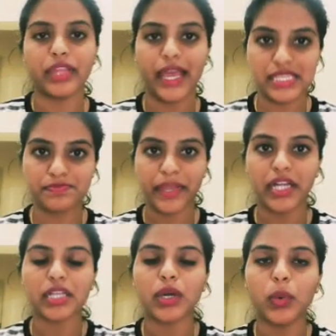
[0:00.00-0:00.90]

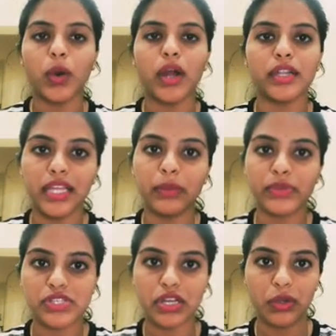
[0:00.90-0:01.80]
aspect what the
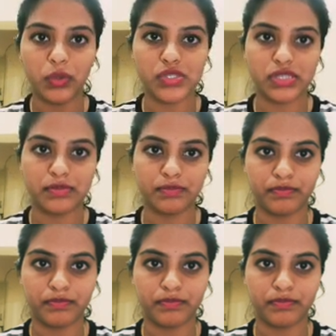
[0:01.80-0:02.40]
investor looks,